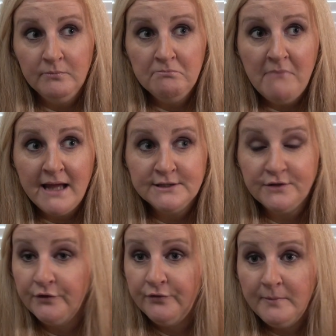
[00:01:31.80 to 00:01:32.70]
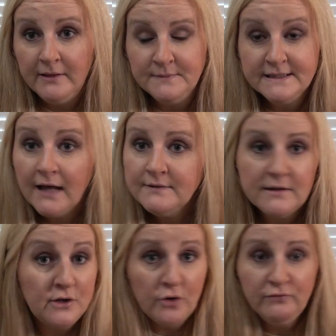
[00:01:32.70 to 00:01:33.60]
may suffer from it themselves
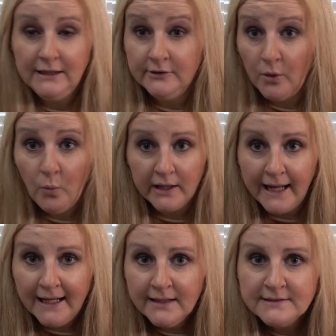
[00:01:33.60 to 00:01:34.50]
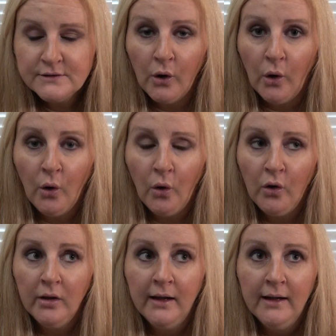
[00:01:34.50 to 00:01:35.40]
and they don't really know what it is,
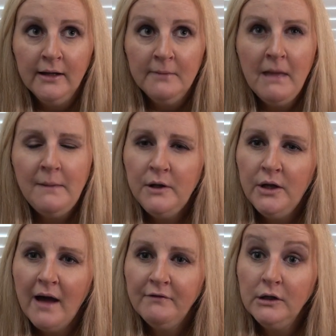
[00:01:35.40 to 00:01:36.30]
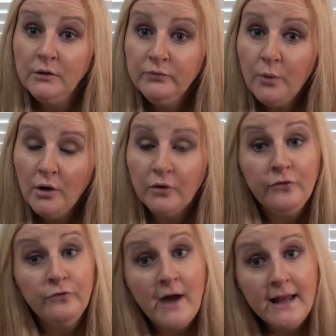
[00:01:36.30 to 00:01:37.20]
or maybe you have a loved one or
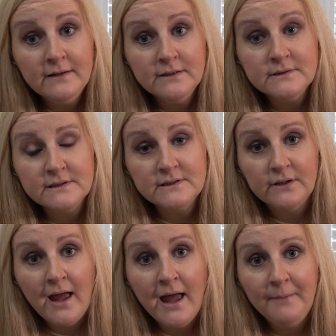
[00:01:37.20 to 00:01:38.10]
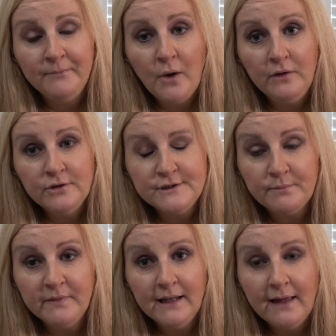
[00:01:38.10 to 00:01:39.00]
friend that's going through
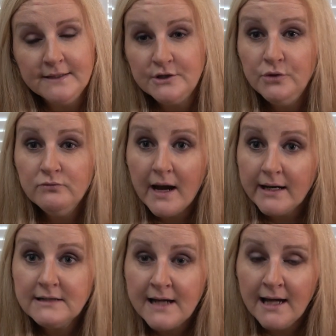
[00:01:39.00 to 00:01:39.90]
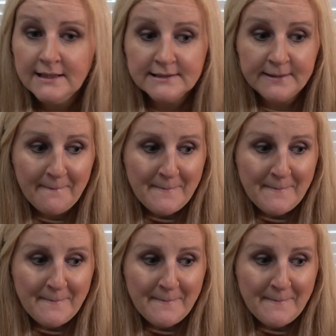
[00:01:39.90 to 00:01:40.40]
something like this and you recognize,